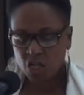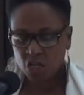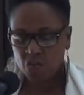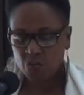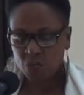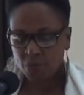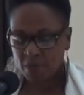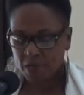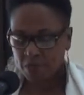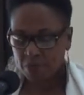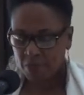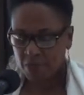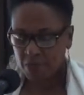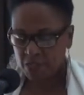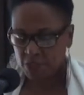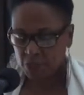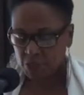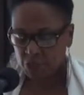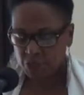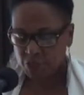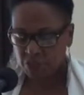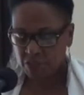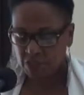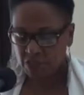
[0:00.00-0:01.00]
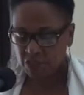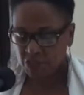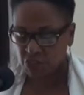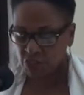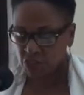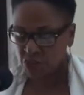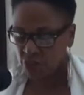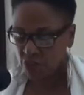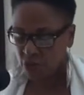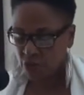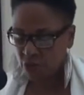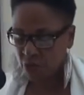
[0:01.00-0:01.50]
You might be interested
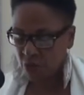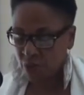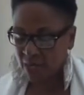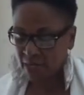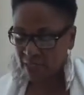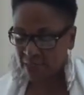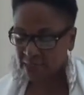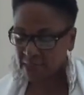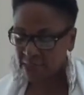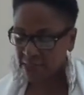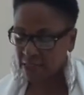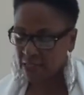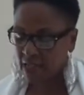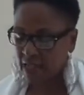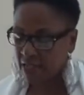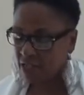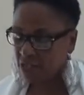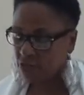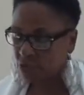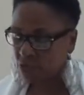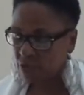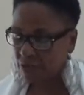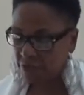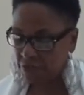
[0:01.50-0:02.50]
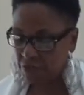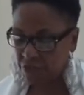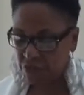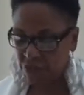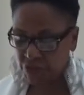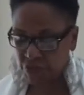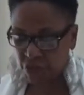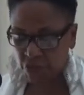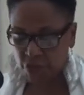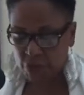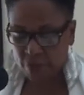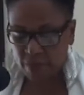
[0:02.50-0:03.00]
to know I decided on this
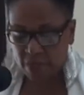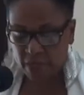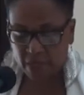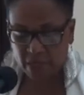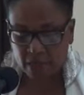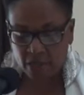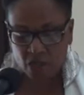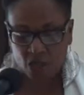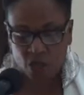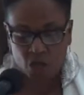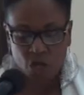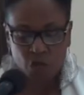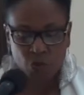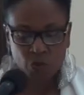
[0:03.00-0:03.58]
sermon